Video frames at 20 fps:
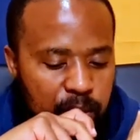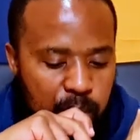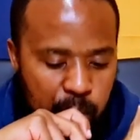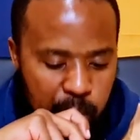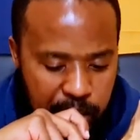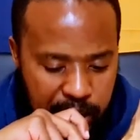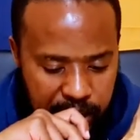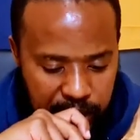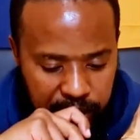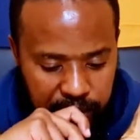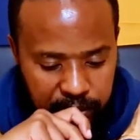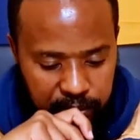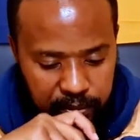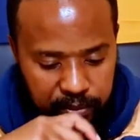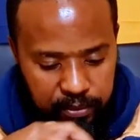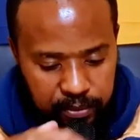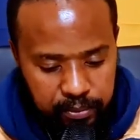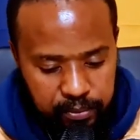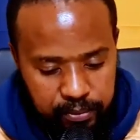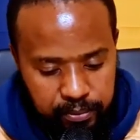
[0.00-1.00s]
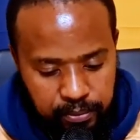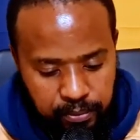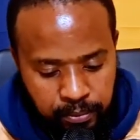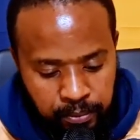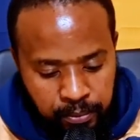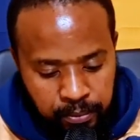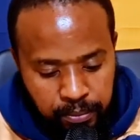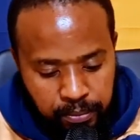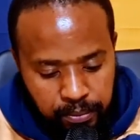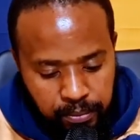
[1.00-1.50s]
Read. Only
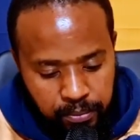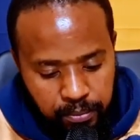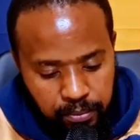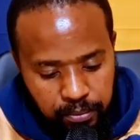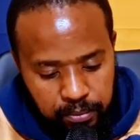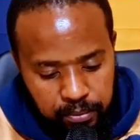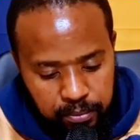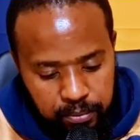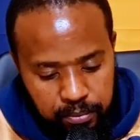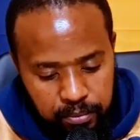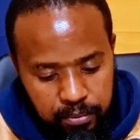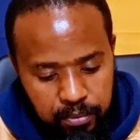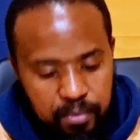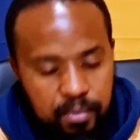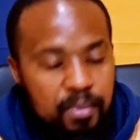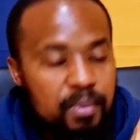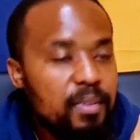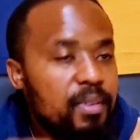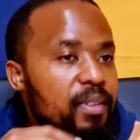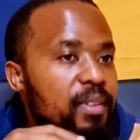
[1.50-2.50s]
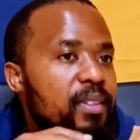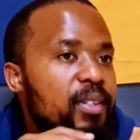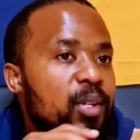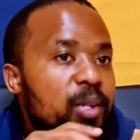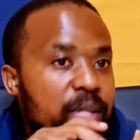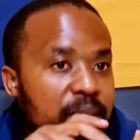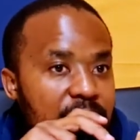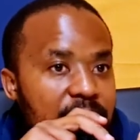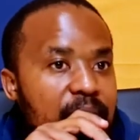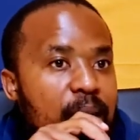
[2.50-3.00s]
Luke is with me.
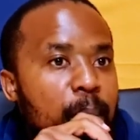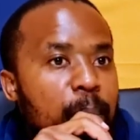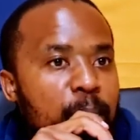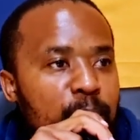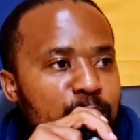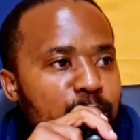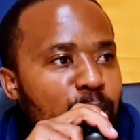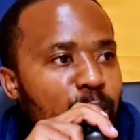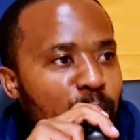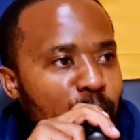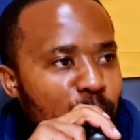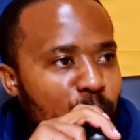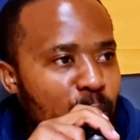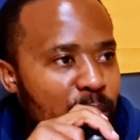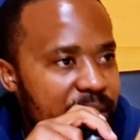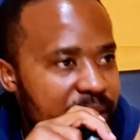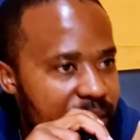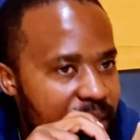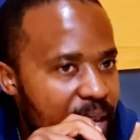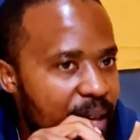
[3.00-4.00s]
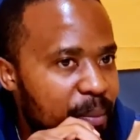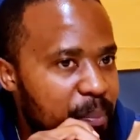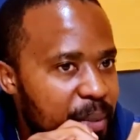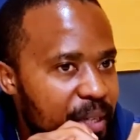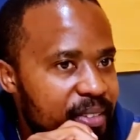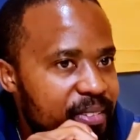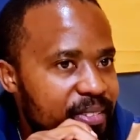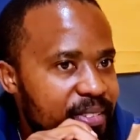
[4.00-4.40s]
You see, the Apostle Luke was there.